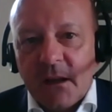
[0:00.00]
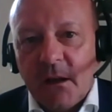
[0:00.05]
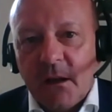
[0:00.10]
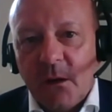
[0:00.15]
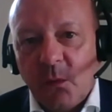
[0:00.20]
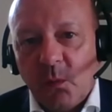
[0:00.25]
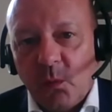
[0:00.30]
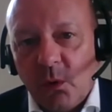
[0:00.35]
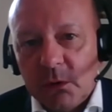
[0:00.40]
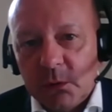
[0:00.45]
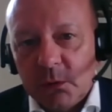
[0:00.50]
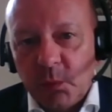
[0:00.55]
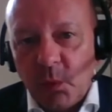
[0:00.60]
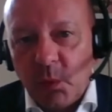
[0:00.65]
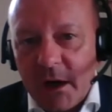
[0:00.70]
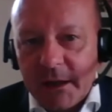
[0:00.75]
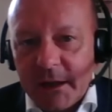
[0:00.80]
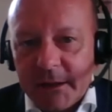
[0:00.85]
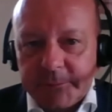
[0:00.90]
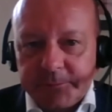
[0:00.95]

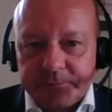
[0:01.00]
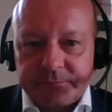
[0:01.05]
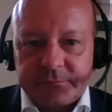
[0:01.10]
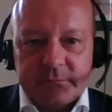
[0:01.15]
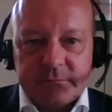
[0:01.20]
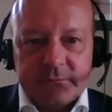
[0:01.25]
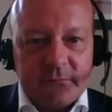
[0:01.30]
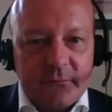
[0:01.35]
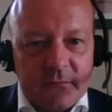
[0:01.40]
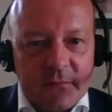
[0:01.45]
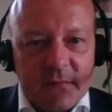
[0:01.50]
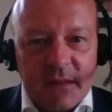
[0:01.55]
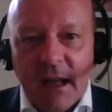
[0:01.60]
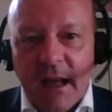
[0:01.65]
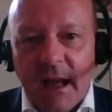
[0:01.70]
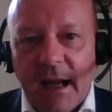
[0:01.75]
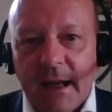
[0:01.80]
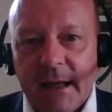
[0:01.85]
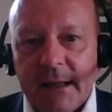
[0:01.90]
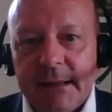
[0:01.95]
worldwide.
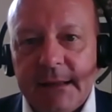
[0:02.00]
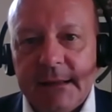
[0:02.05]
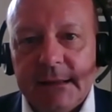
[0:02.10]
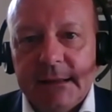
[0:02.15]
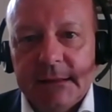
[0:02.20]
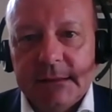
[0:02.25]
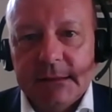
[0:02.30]
I